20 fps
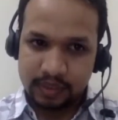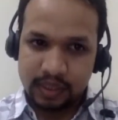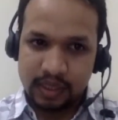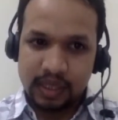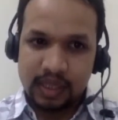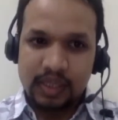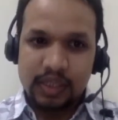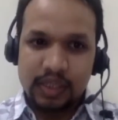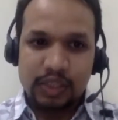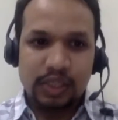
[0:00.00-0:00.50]

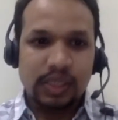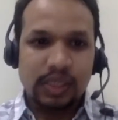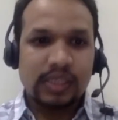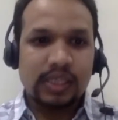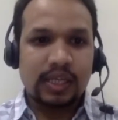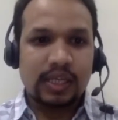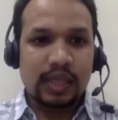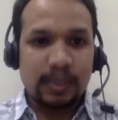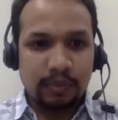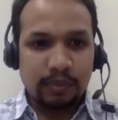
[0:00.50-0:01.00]
She is a
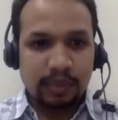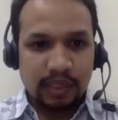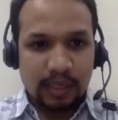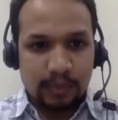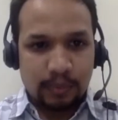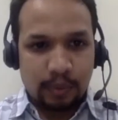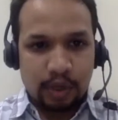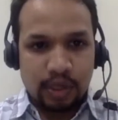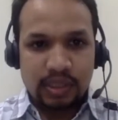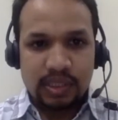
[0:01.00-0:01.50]
company
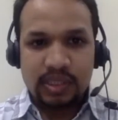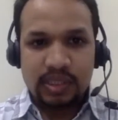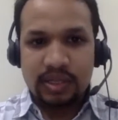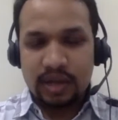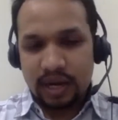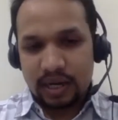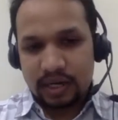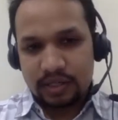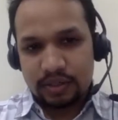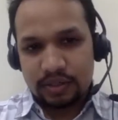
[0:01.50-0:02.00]
appointed
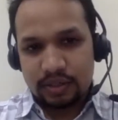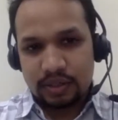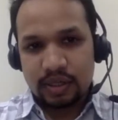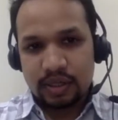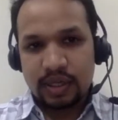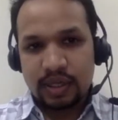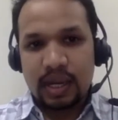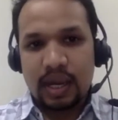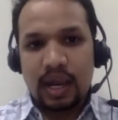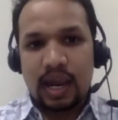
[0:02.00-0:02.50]
director
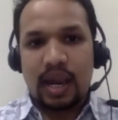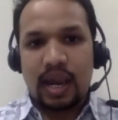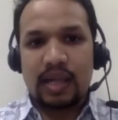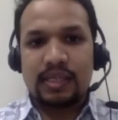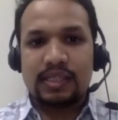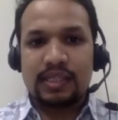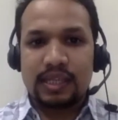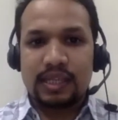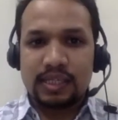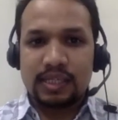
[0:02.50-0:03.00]
at
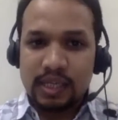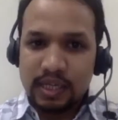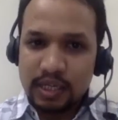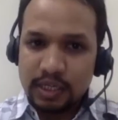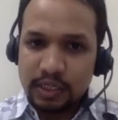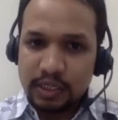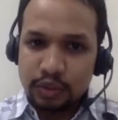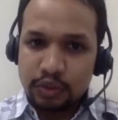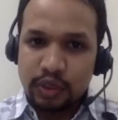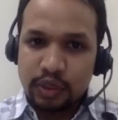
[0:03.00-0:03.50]
Santander
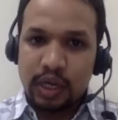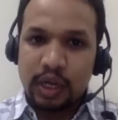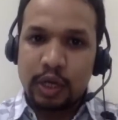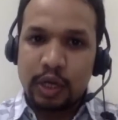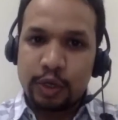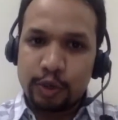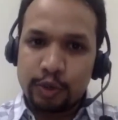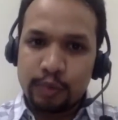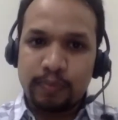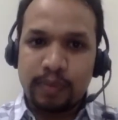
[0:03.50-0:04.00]
UK
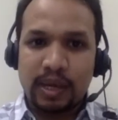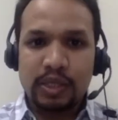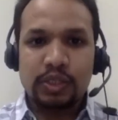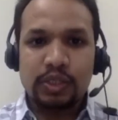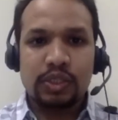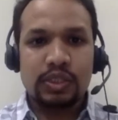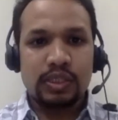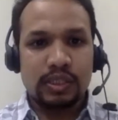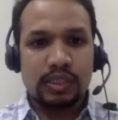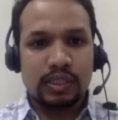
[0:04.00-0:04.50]
Group
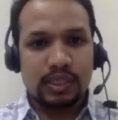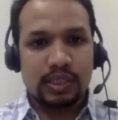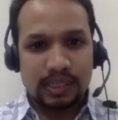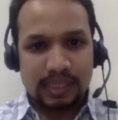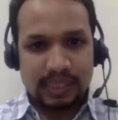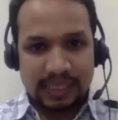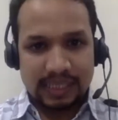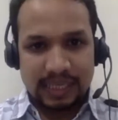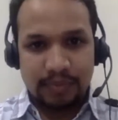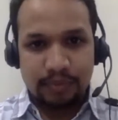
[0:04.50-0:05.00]
Pension
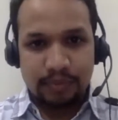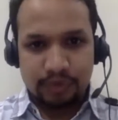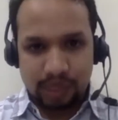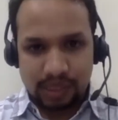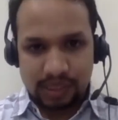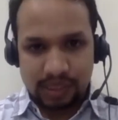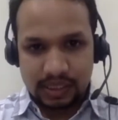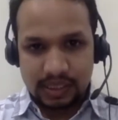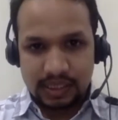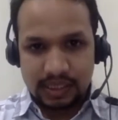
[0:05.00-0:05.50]
Scheme
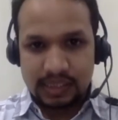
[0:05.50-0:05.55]
Trustees